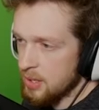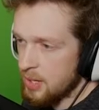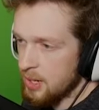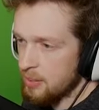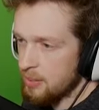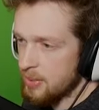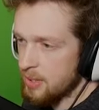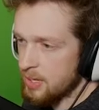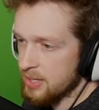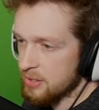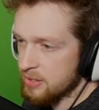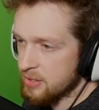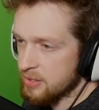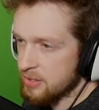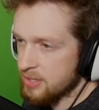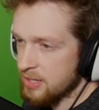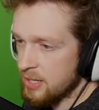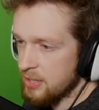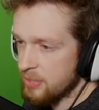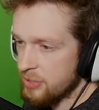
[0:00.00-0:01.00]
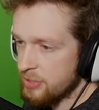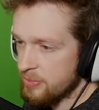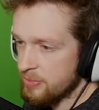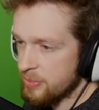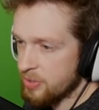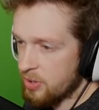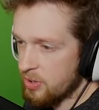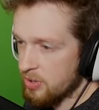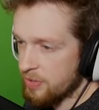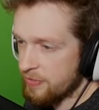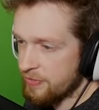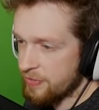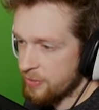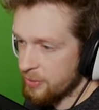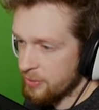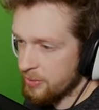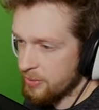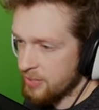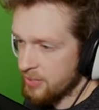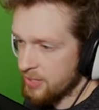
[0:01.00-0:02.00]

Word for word: I would like to sell some dog food.